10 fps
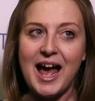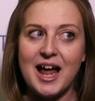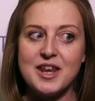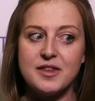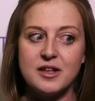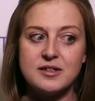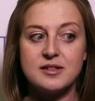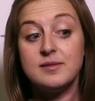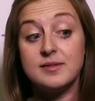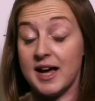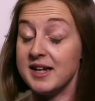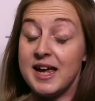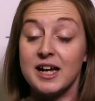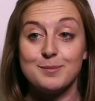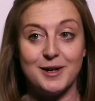and that
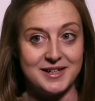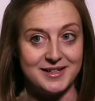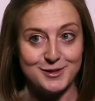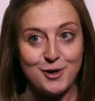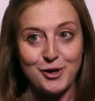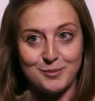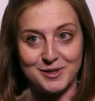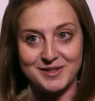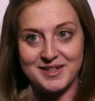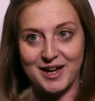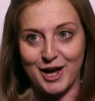expert is anonymous,